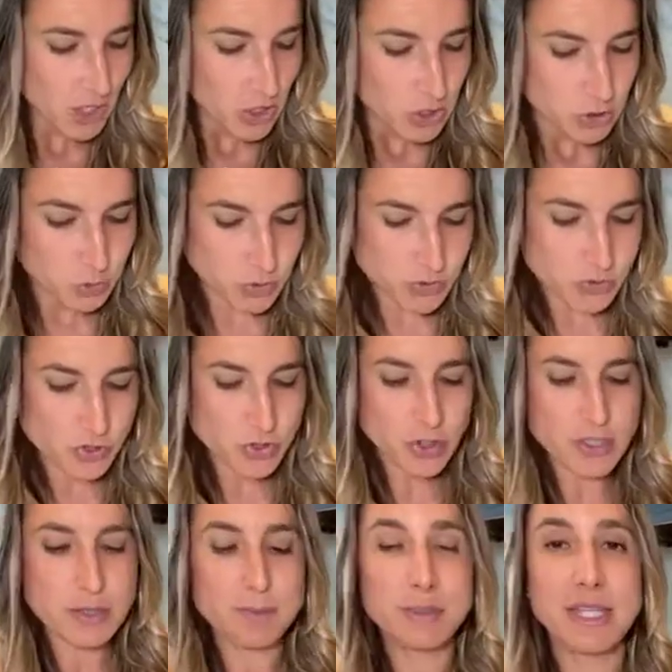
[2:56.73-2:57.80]
You can
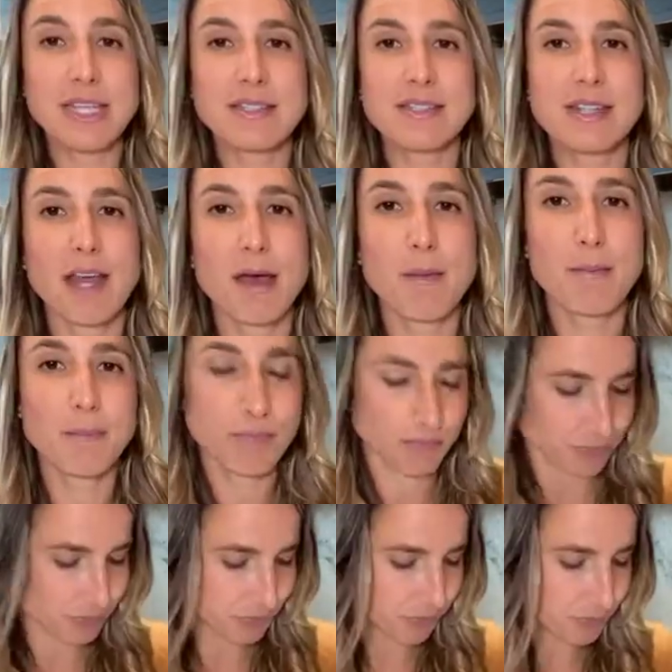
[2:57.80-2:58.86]
start to place them
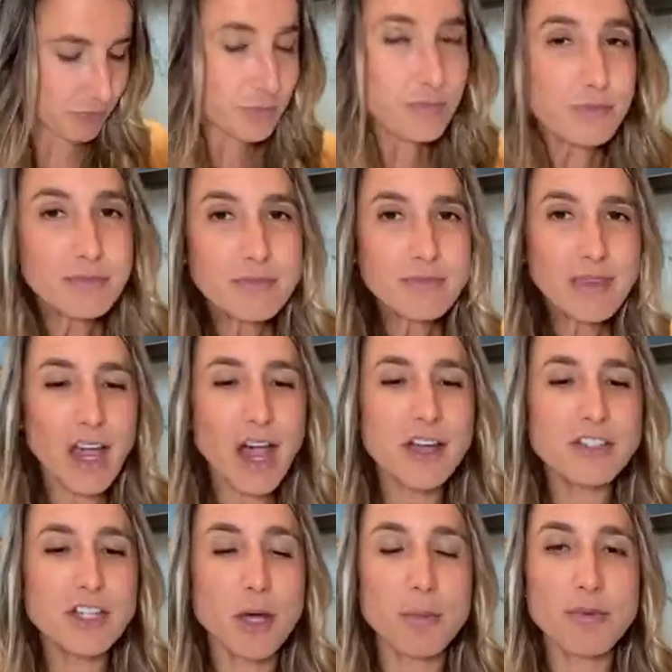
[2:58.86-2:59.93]
on
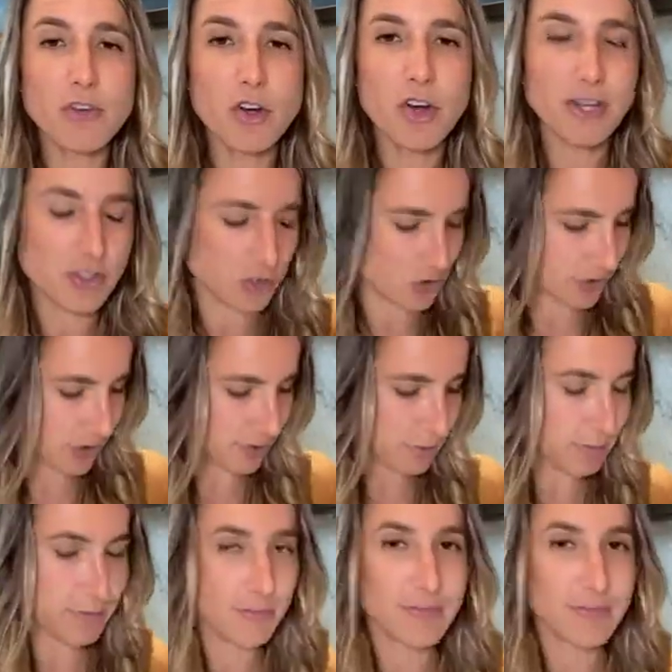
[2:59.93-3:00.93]
top of your ice cream